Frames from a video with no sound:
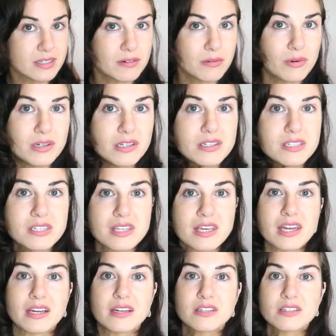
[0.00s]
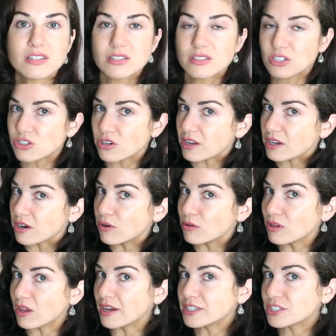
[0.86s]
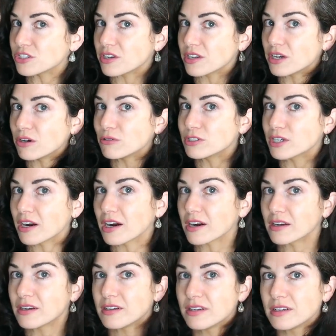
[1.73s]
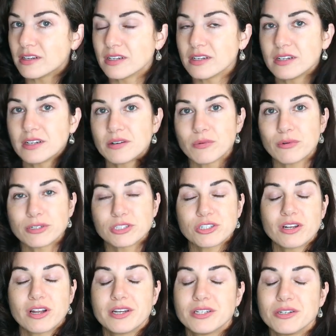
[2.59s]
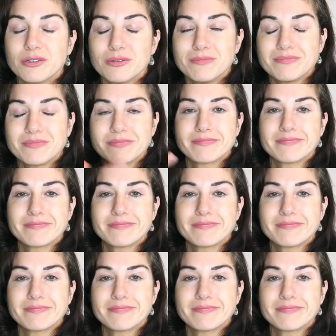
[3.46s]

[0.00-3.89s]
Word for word: What do you think? Should I go light? Should I go dark? What should I do?